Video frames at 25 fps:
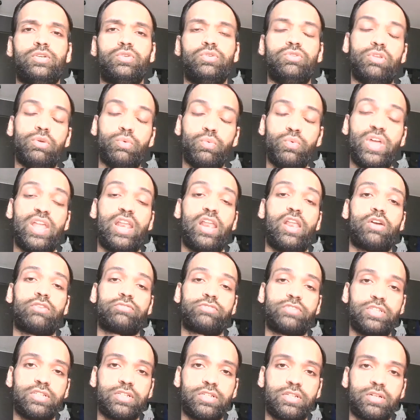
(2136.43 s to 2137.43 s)
will of
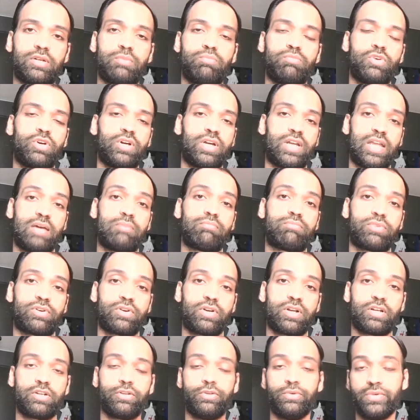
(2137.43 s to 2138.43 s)
the Mughal
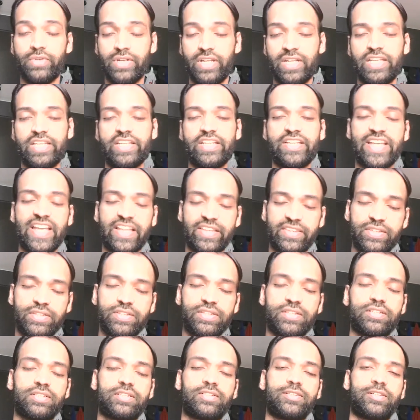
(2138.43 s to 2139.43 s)
emperor to really get
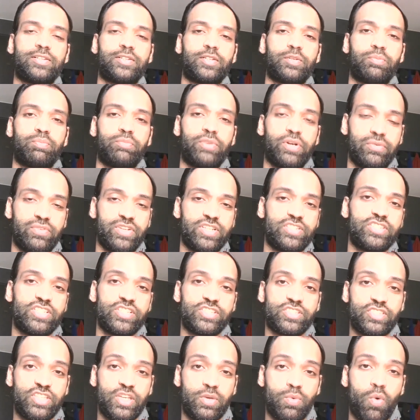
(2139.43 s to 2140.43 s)
the privileges
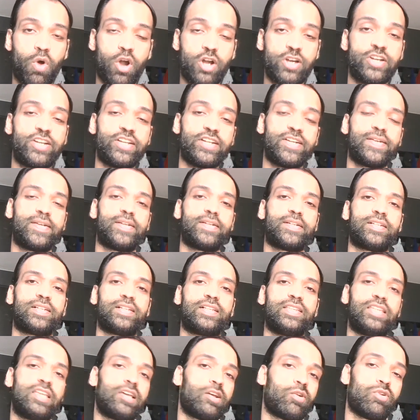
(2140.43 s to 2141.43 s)
they wanted.
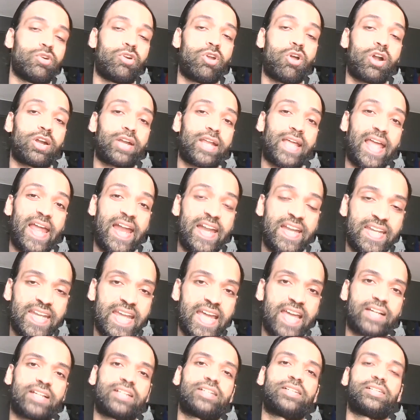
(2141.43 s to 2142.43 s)
They could not
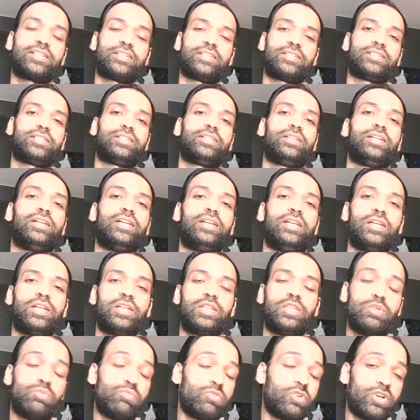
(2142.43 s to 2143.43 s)
attack
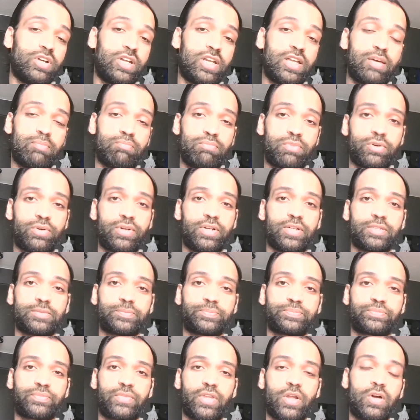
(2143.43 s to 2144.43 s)
the Mughal emperor
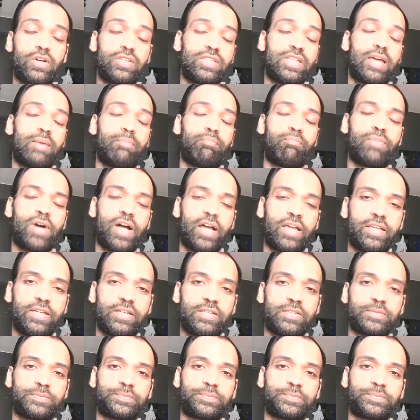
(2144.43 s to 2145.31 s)
or the empire.